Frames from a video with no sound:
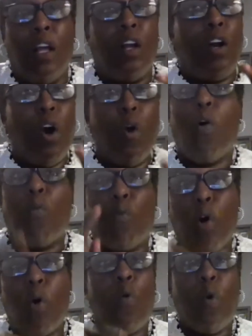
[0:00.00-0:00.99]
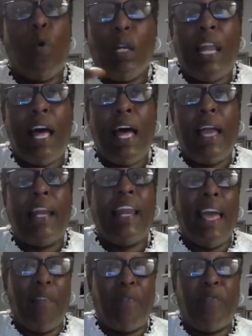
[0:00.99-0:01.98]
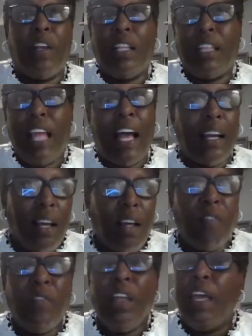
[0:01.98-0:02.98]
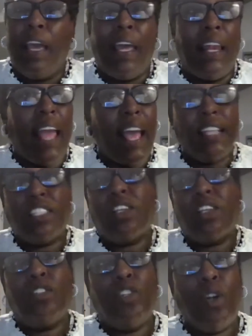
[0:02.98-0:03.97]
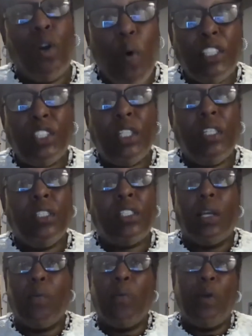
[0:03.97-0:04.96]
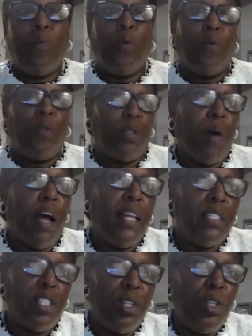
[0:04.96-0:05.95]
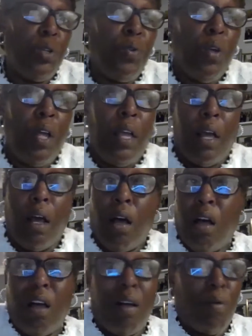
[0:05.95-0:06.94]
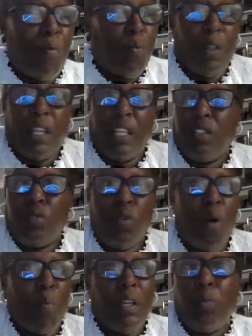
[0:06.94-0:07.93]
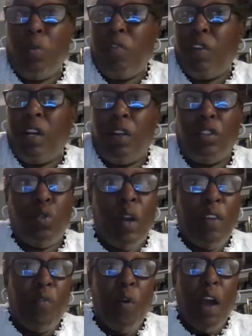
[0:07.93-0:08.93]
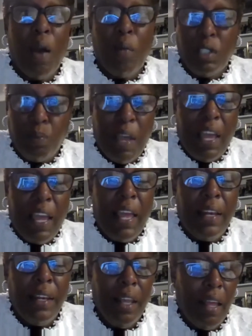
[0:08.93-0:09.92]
go on Row Online at phila.gov and ask us your questions, and we will respond to you. And normally within a 24-hour span.